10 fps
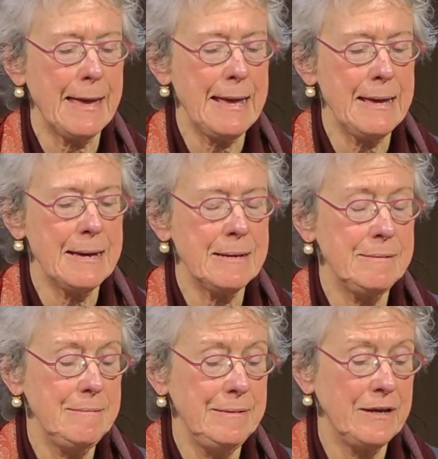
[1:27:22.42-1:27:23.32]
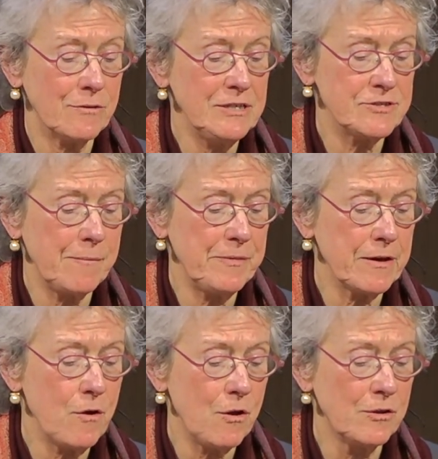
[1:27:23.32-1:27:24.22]
And there is
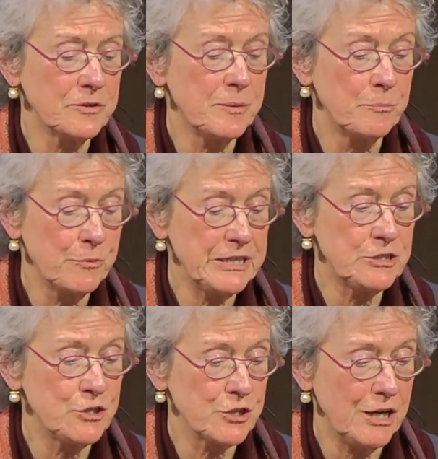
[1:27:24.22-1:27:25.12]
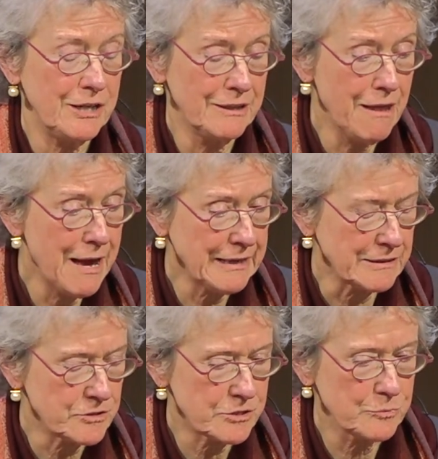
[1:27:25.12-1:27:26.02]
something called the Bridge
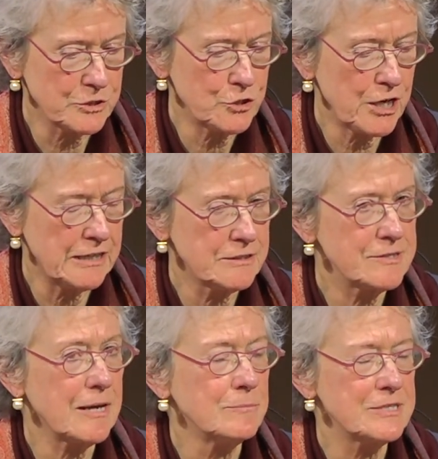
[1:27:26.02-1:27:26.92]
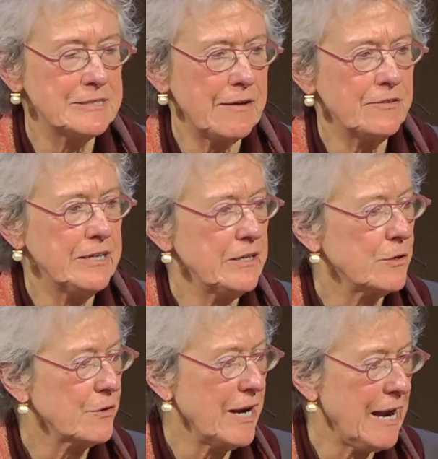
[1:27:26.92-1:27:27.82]
Alliance, which has some 70
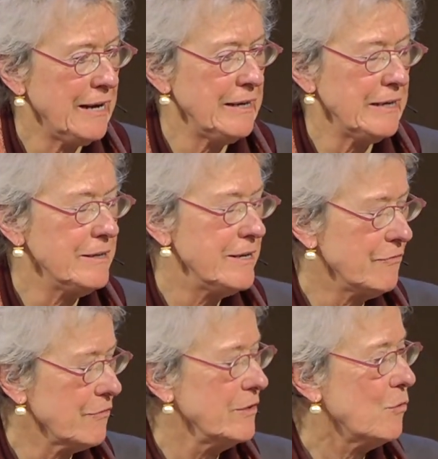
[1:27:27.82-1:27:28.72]
or 80 different